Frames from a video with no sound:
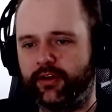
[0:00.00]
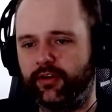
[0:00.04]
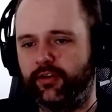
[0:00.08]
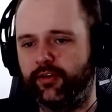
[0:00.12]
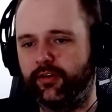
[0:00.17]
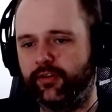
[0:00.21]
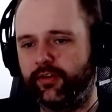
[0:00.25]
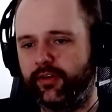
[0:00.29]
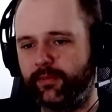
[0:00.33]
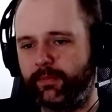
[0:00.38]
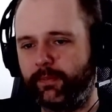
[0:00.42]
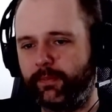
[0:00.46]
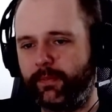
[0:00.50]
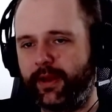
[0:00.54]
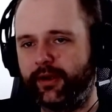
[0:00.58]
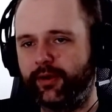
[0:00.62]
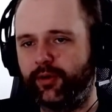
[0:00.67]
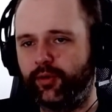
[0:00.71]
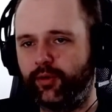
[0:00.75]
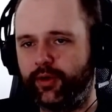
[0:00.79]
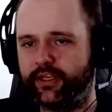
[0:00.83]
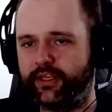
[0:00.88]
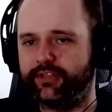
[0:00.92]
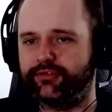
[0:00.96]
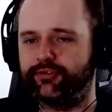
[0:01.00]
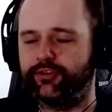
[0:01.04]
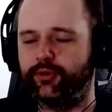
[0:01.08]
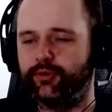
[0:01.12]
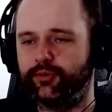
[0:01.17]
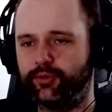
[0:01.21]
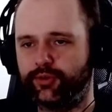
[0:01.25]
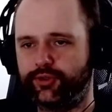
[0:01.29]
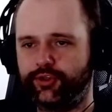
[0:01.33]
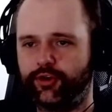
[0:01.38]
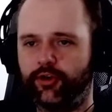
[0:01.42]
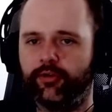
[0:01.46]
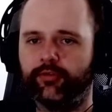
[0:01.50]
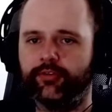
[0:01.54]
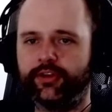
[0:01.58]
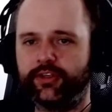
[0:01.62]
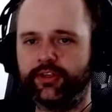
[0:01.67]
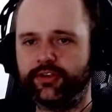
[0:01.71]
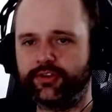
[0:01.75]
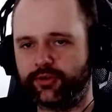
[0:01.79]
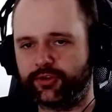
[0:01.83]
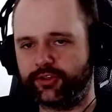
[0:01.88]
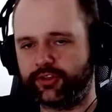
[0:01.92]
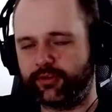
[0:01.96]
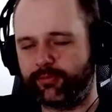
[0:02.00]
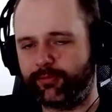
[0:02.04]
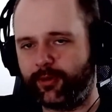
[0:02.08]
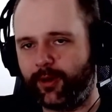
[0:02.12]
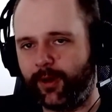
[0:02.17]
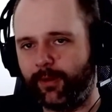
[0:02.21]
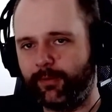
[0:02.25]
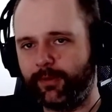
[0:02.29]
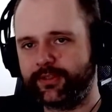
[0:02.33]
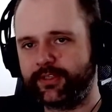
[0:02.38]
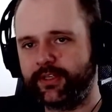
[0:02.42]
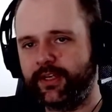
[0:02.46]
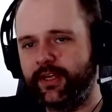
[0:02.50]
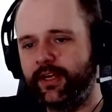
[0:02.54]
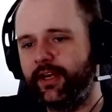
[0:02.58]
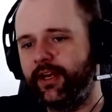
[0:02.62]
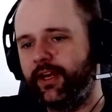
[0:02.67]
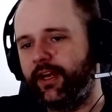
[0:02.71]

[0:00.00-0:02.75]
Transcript: are there better ways for you to solve these sorts of problems.